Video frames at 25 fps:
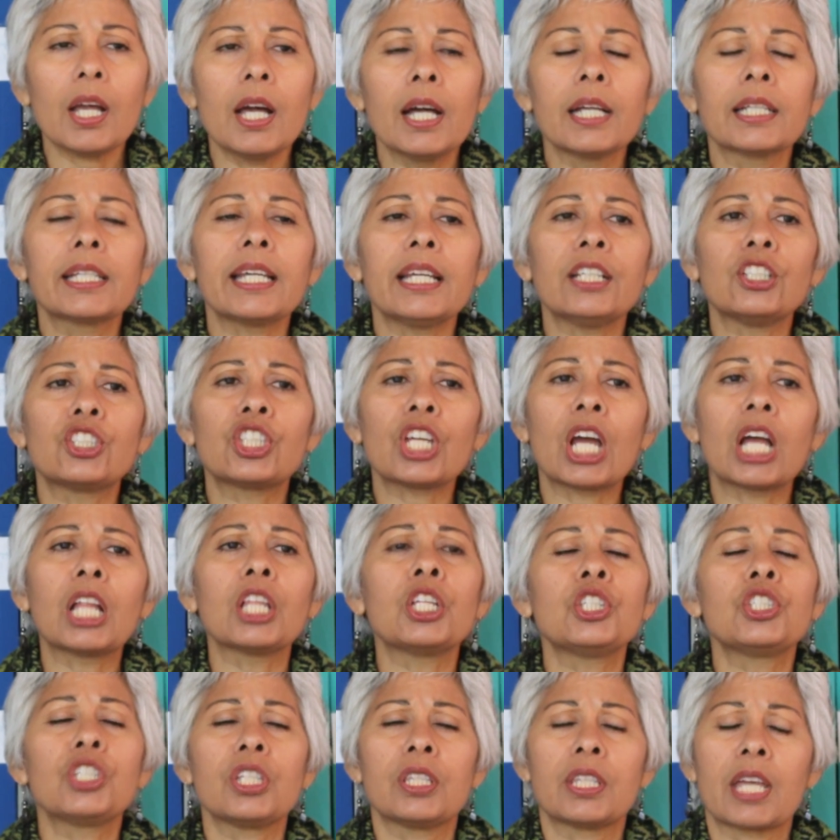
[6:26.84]
again,
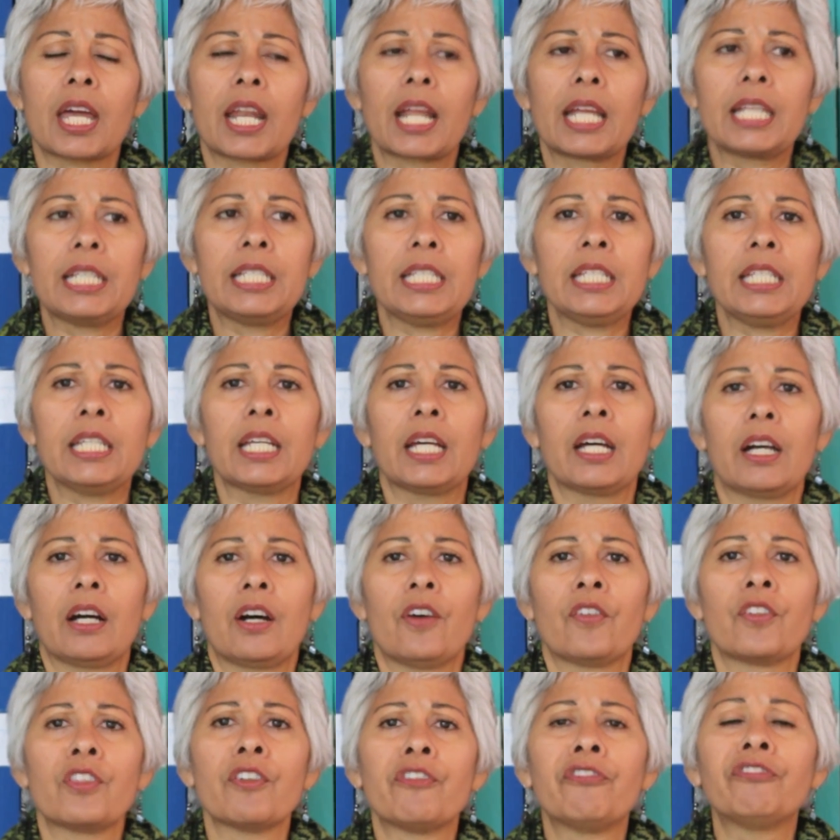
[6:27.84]
challenging that
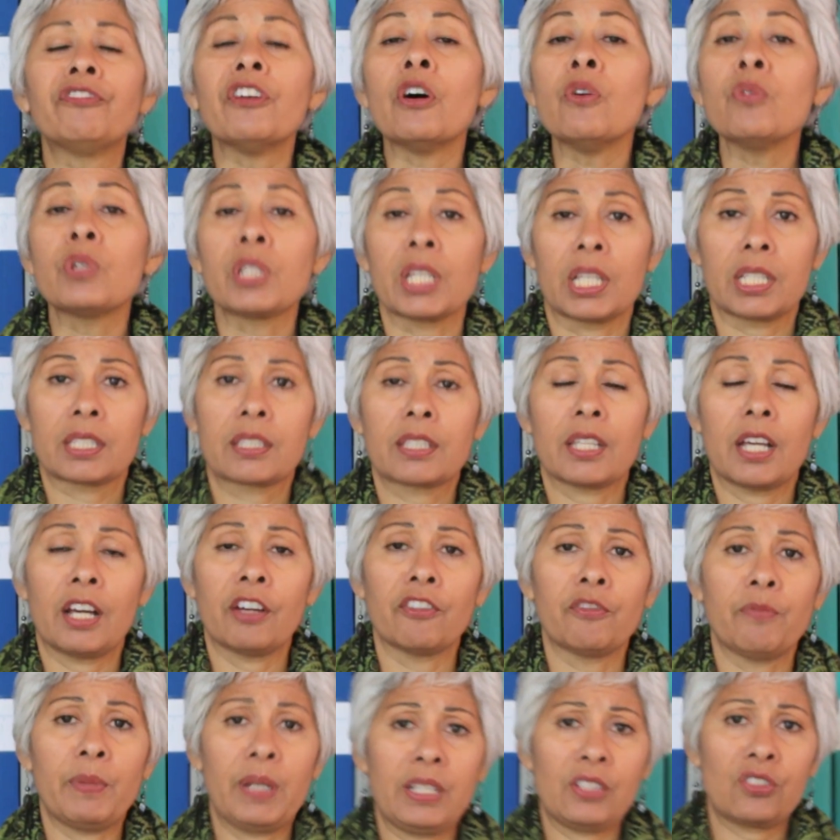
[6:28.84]
idea, the focus
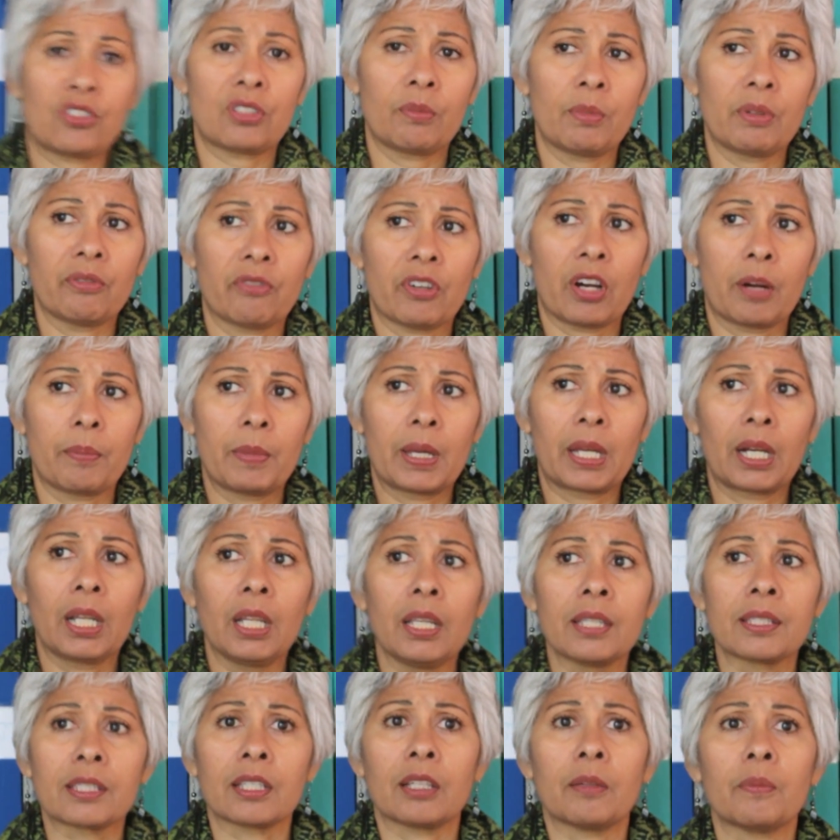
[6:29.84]
of mainstream
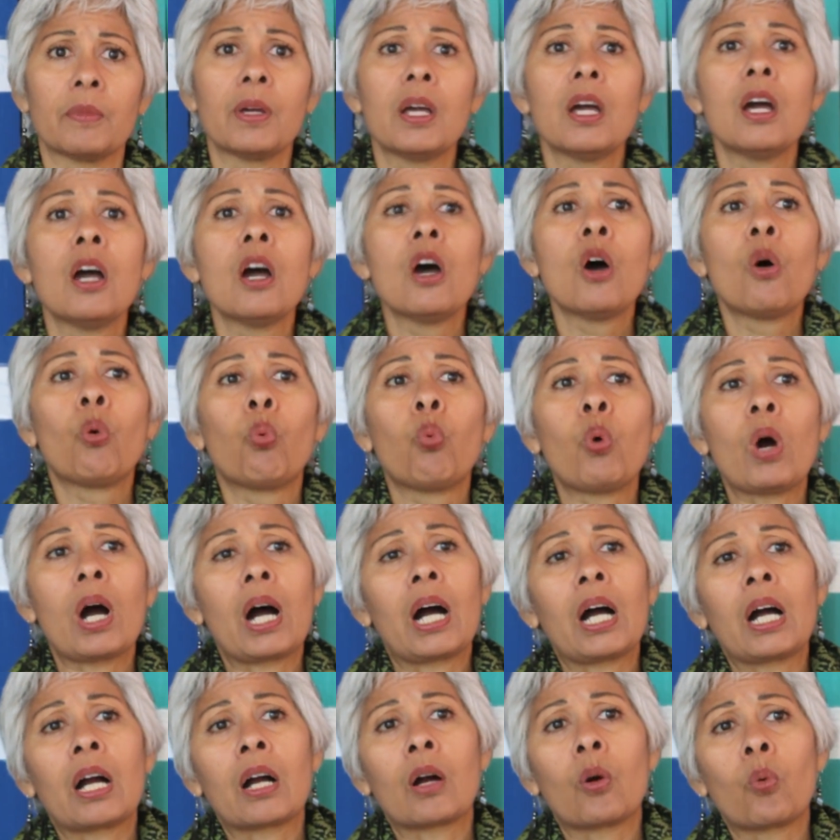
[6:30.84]
environmentalism.
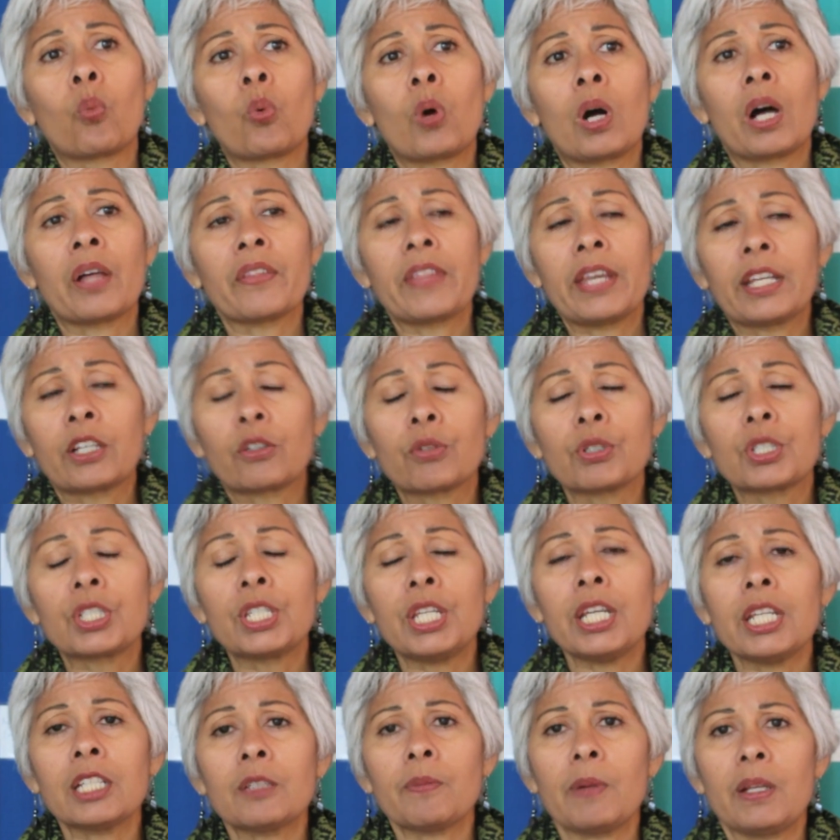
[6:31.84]
While they
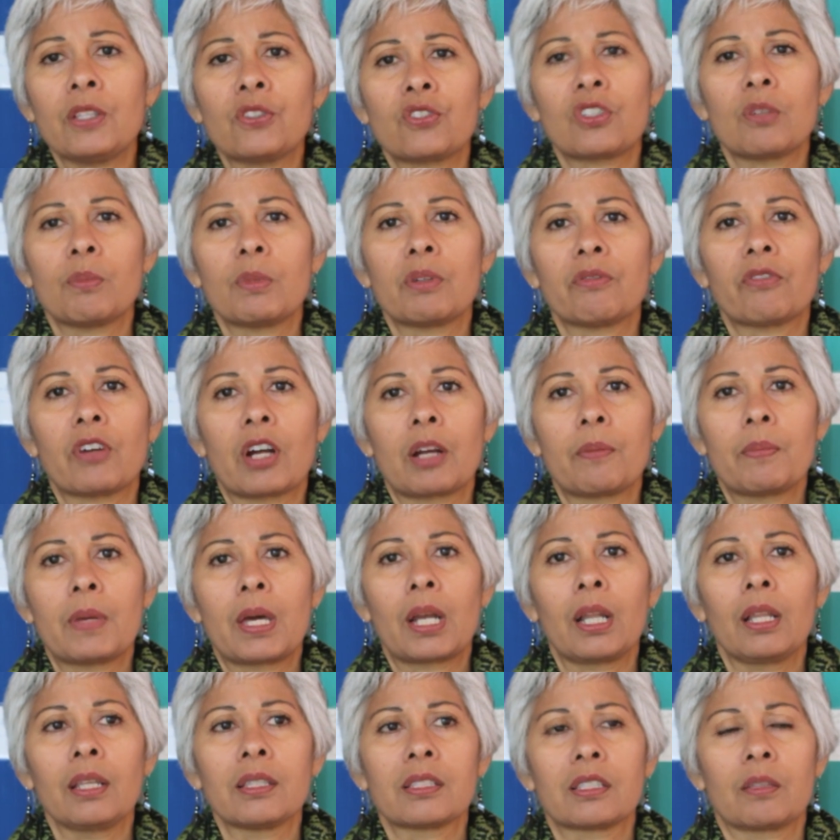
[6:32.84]
critiqued mainstream
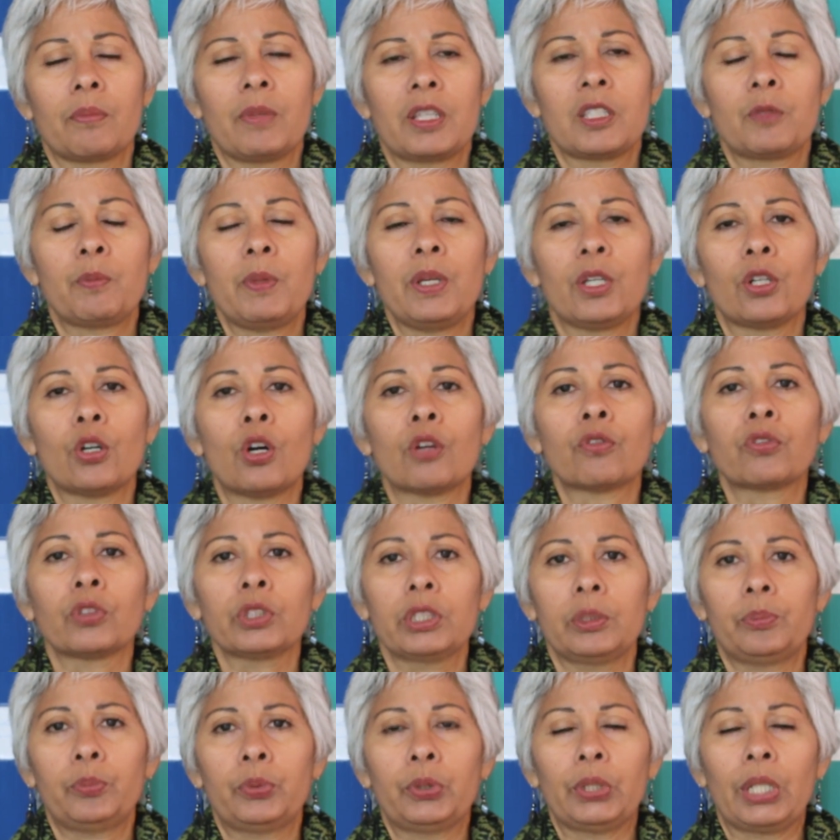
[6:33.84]
environmentalism as being
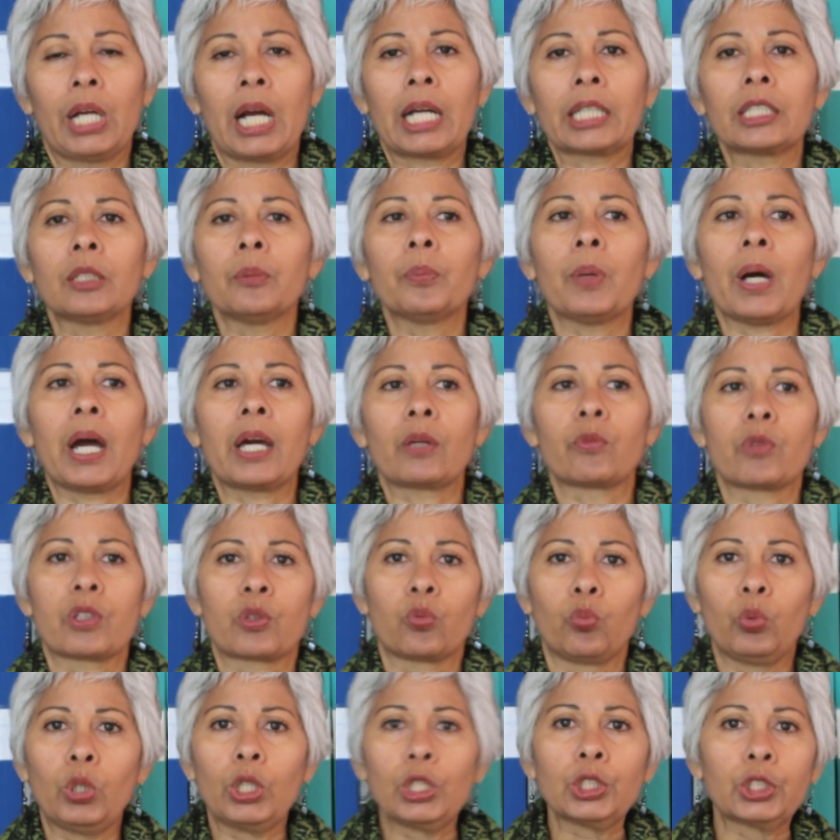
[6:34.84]
overly preoccupied
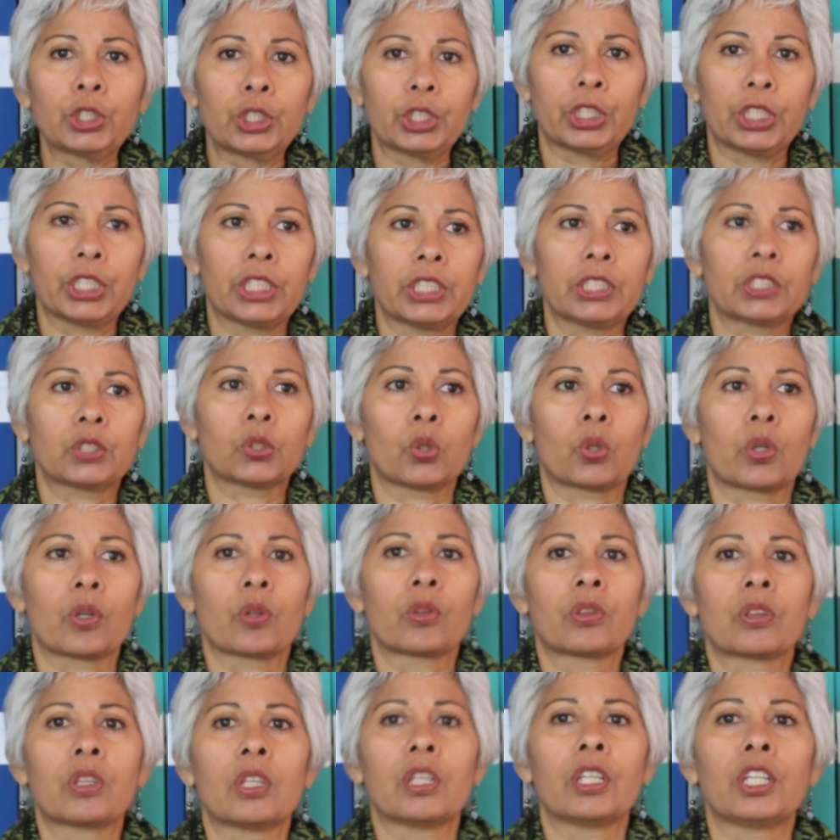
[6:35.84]
with wilderness
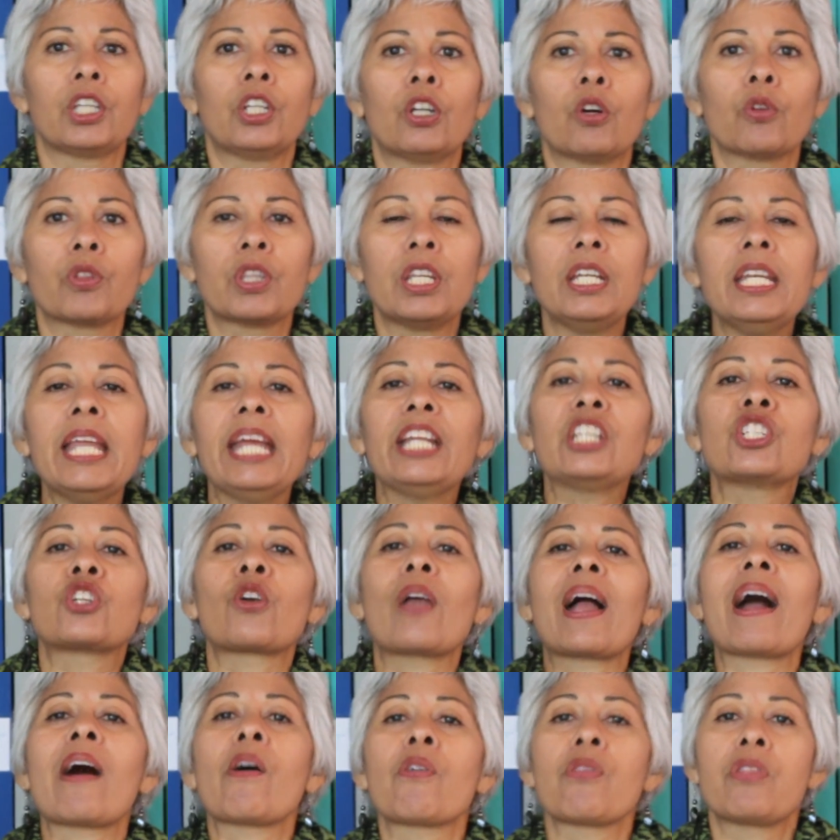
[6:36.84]
or the
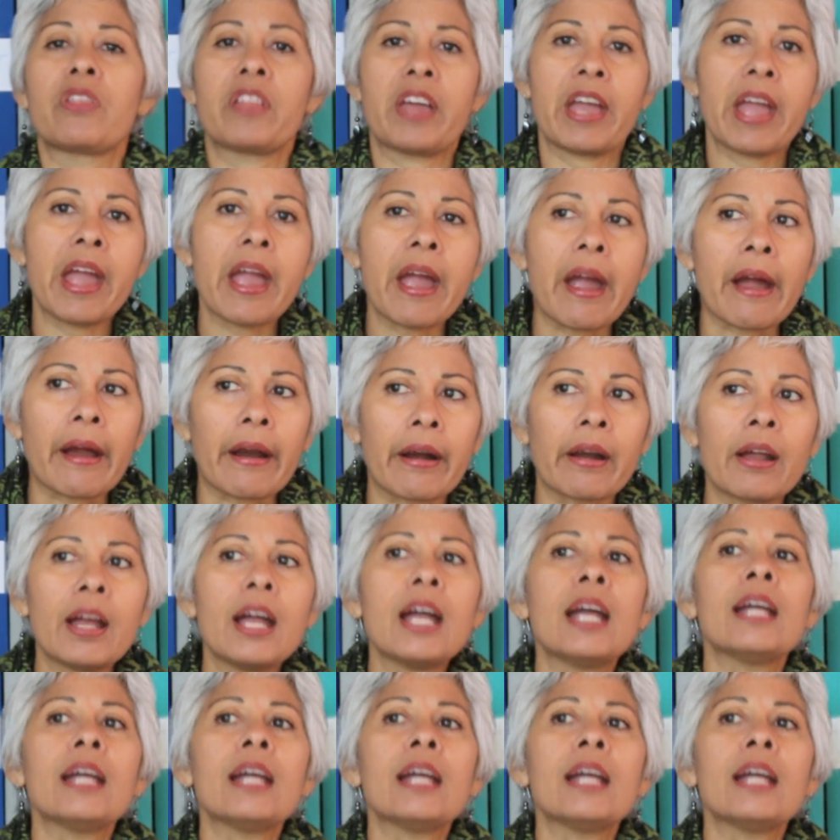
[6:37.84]
nature out there,